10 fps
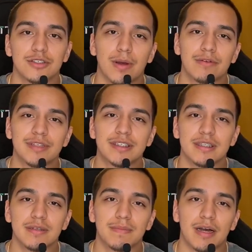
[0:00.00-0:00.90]
So I
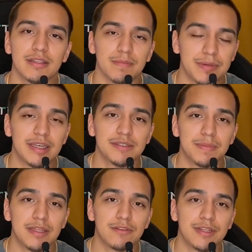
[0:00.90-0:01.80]
recently bought the
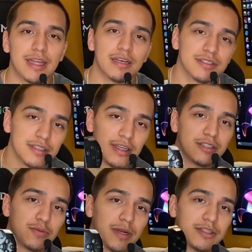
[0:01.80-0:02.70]
PSP 3000 in
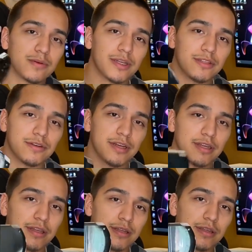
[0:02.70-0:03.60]
2023,
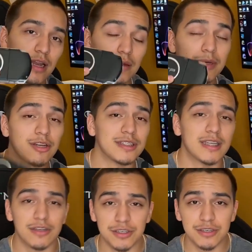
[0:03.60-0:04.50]
and I'm here to
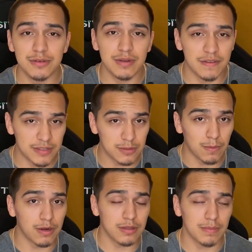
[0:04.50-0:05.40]
tell you if it's
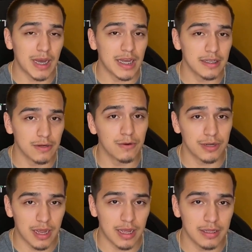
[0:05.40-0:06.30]
worth buying or
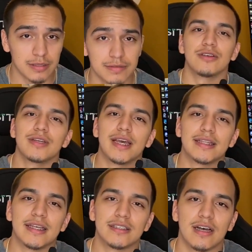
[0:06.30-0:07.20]
not. So to kick
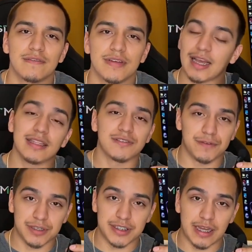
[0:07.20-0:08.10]
things off, I got this for
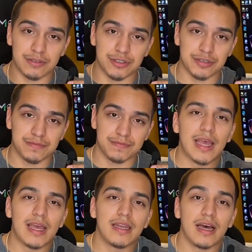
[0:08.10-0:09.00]
nostalgia,
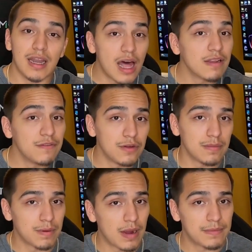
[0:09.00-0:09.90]
and a lot of you are
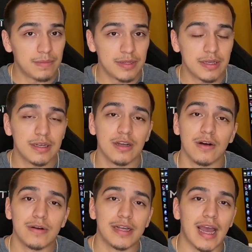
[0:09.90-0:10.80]
probably
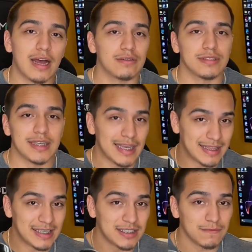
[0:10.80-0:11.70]
going out to get
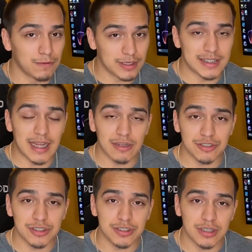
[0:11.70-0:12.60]
these for
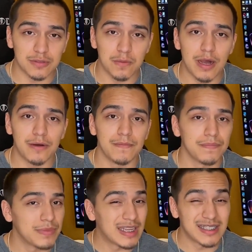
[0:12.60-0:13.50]
nostalgia as well.
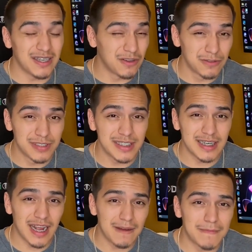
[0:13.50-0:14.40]
That's the only reason I
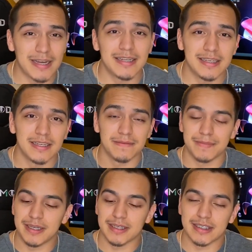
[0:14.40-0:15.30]
got mine,
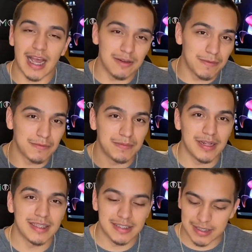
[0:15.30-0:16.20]
because I remember
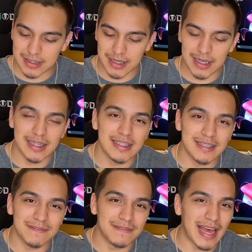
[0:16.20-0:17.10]
playing this as a kid,
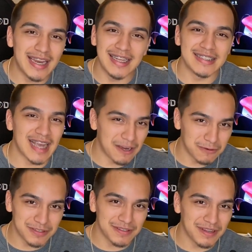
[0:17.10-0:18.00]
the endless
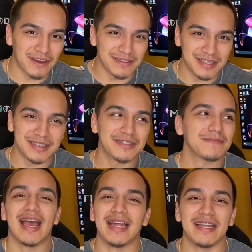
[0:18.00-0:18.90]
hours on this,
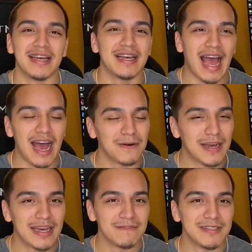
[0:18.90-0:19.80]
and how
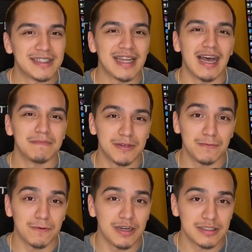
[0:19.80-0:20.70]
ahead of its time it
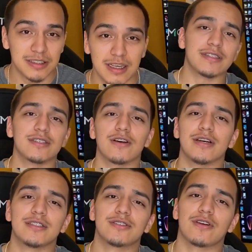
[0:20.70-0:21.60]
was. So let's go ahead
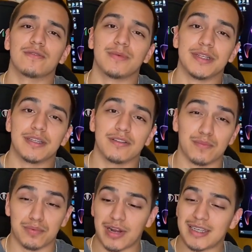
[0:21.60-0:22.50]
and start with the
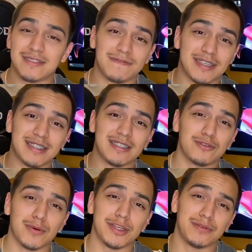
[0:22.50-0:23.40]
price of this in
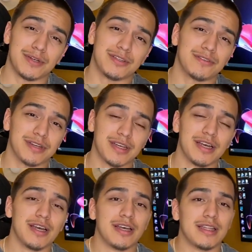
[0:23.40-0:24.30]
2023.
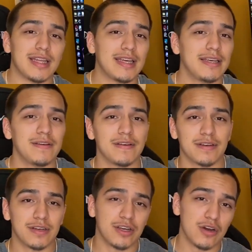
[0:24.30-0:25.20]
They
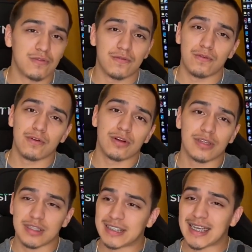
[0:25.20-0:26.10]
go for,
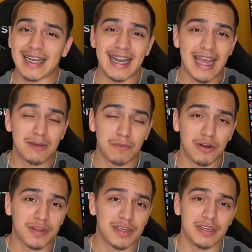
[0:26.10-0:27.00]
on the secondhand
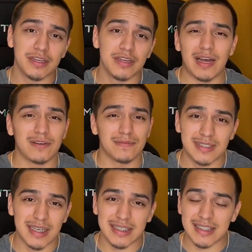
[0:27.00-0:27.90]
market, about
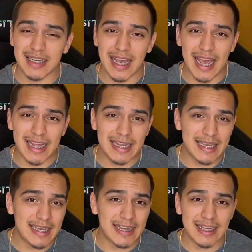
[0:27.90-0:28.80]
60,
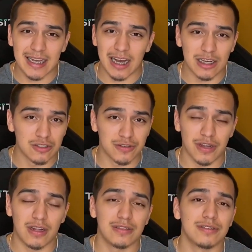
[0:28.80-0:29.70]
80,
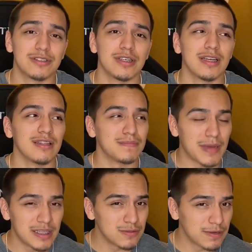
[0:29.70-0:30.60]
$100.
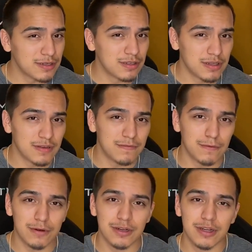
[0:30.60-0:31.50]
Depends where you're looking
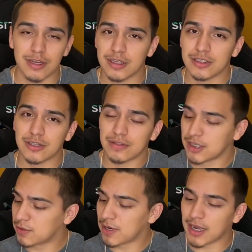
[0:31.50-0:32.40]
for. So
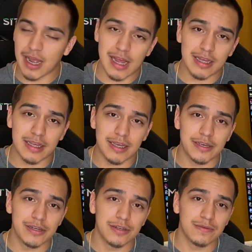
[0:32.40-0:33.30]
this one I got
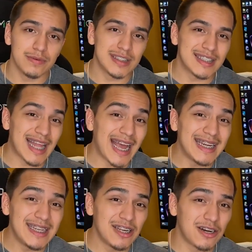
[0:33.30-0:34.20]
here was
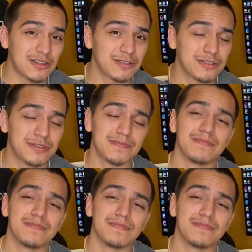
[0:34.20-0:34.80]
$90,